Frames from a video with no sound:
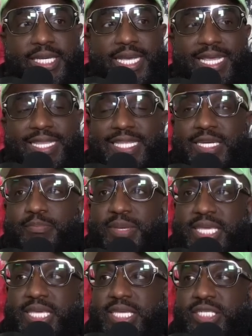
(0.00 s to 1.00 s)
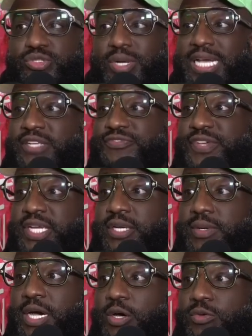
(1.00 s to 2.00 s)
and then B, try to
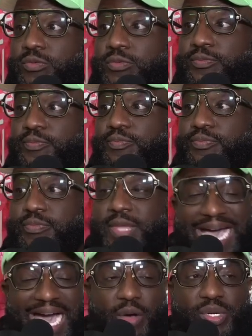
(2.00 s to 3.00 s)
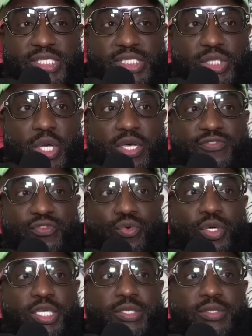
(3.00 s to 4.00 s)
figure out how to solve
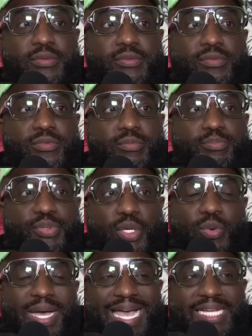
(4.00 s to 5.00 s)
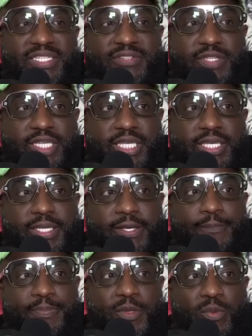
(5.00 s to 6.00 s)
for it proactively
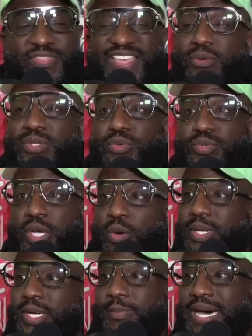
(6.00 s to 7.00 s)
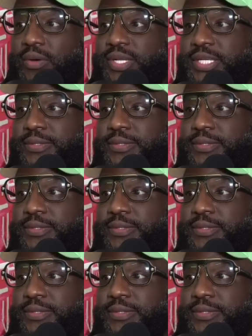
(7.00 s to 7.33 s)
without you knowing about it,